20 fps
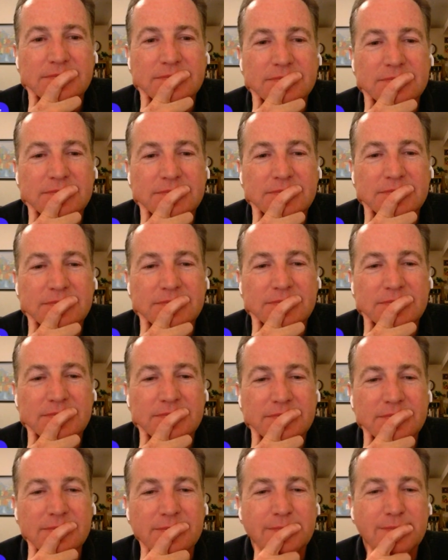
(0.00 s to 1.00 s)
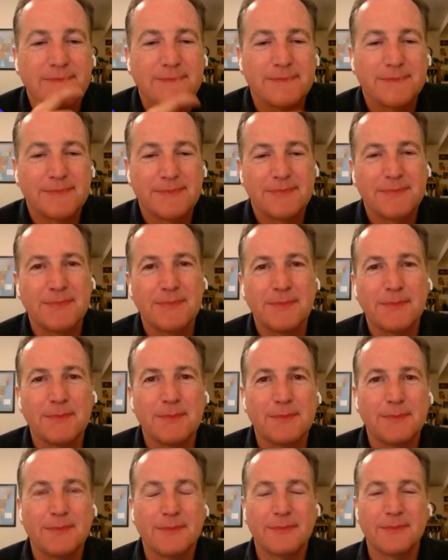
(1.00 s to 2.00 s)

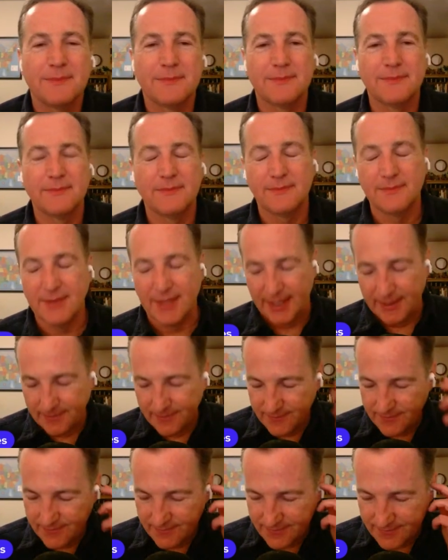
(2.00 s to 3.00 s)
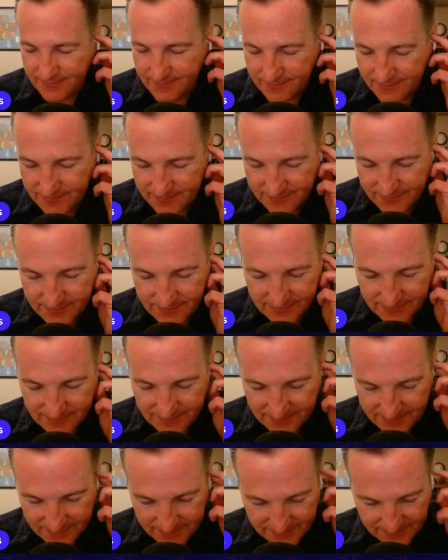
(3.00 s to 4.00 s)

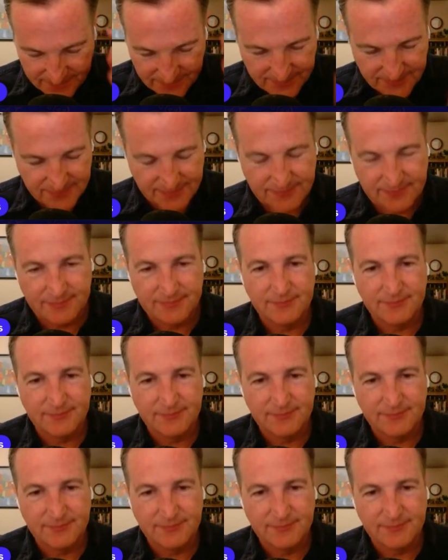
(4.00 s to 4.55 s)
[no speech]